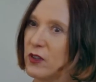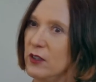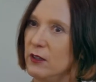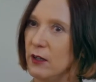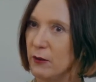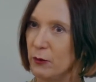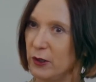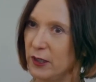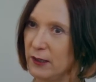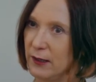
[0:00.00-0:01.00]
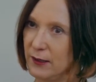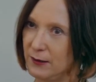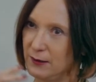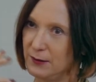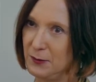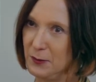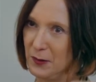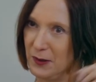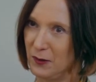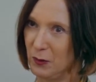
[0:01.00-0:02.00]
in another work? Like
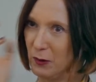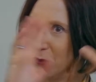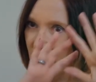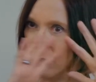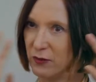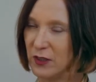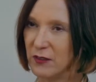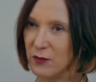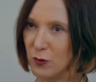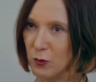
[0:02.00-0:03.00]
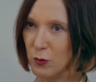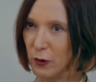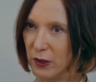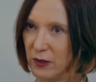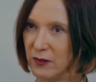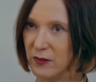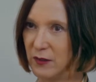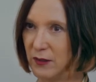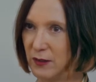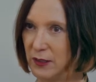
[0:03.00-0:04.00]
because when we have these two works
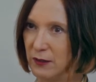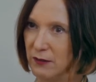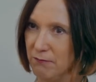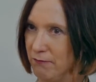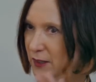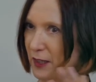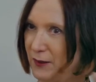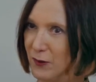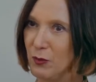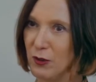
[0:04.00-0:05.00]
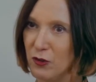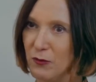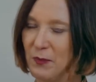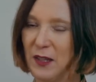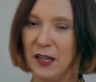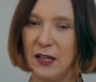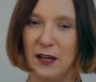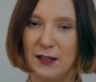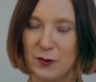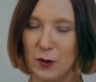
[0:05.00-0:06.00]
in the exhibition,
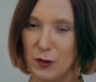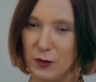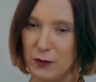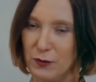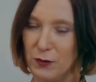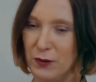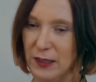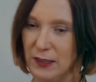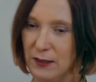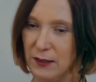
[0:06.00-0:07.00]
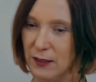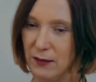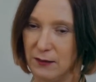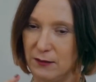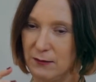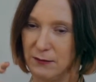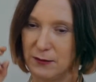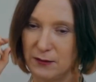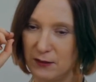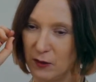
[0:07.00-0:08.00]
I sort of have the feeling like
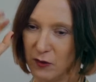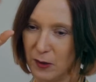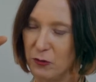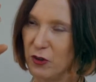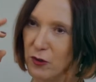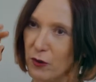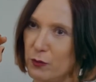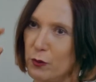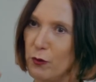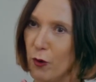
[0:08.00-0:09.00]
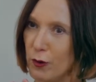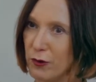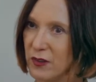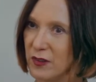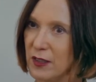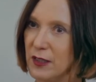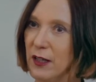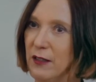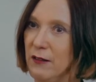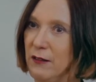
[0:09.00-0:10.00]
the subject of bureaucracy
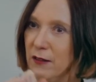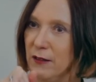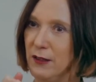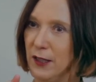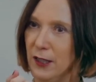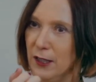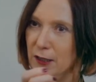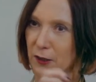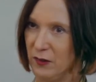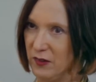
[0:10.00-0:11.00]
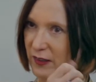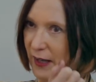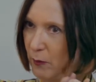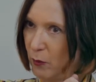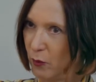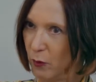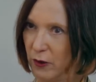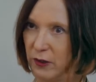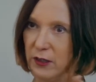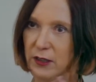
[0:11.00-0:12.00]
and the stamp
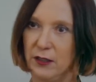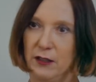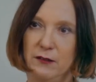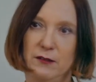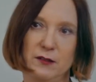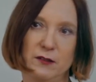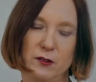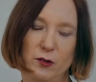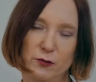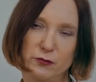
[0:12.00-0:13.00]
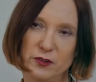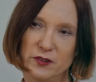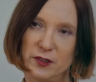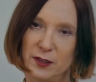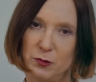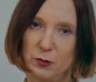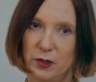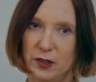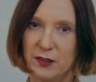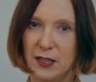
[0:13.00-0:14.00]
work and the conference table
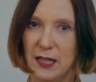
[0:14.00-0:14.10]
works,